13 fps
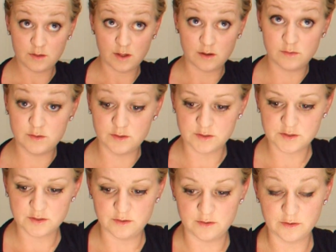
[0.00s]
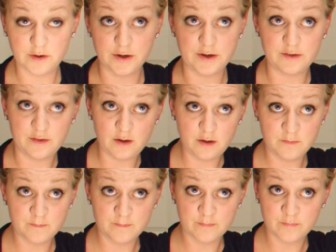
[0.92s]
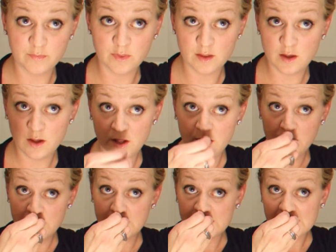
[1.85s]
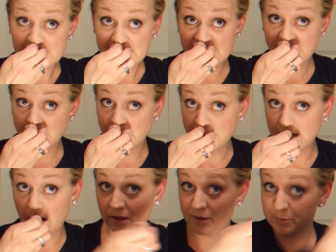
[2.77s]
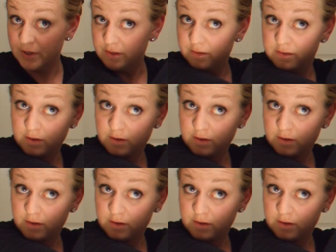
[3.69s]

That one looks a little crazy. And I'll admit,